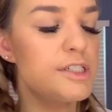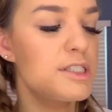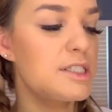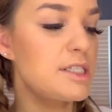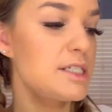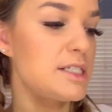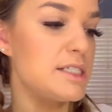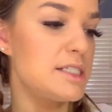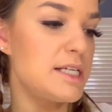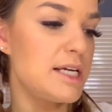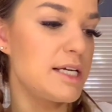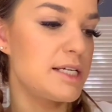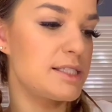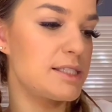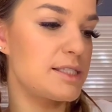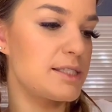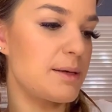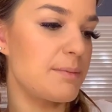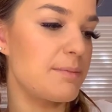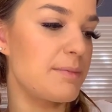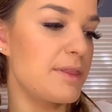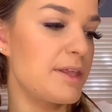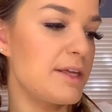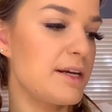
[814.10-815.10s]
just going to take
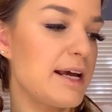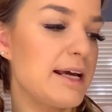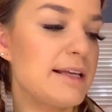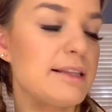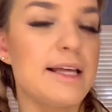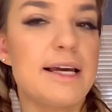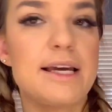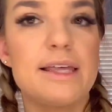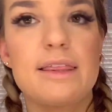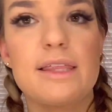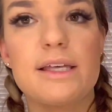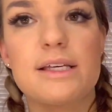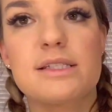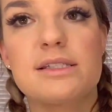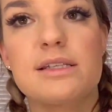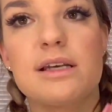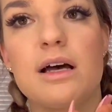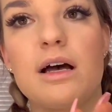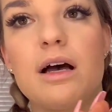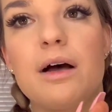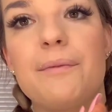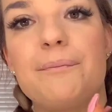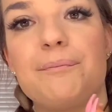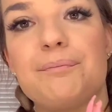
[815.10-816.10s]
something. I like this,
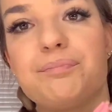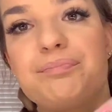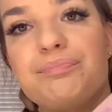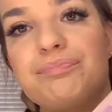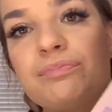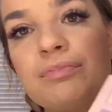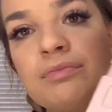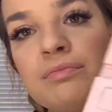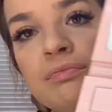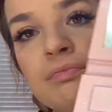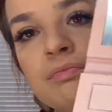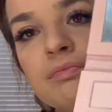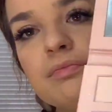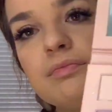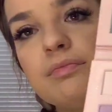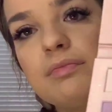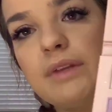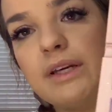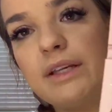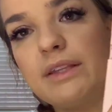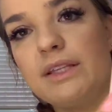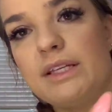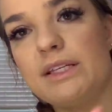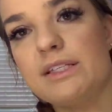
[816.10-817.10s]
um,
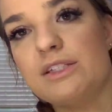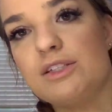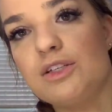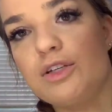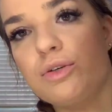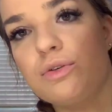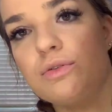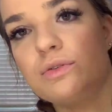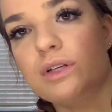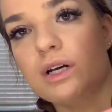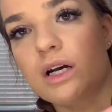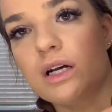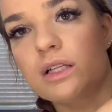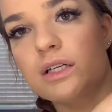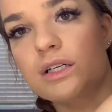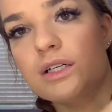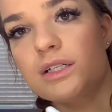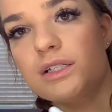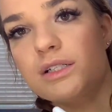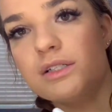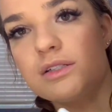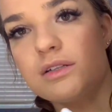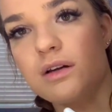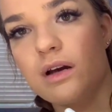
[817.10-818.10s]
like these nude
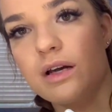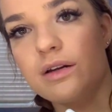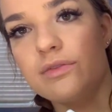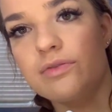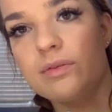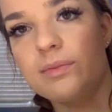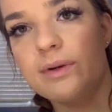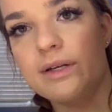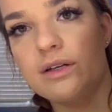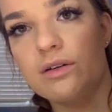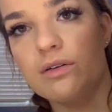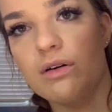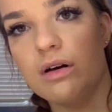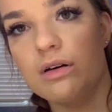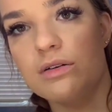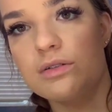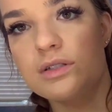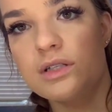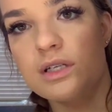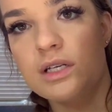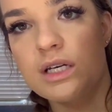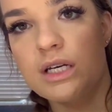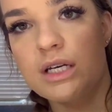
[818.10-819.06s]
colors. Sorry for being gross.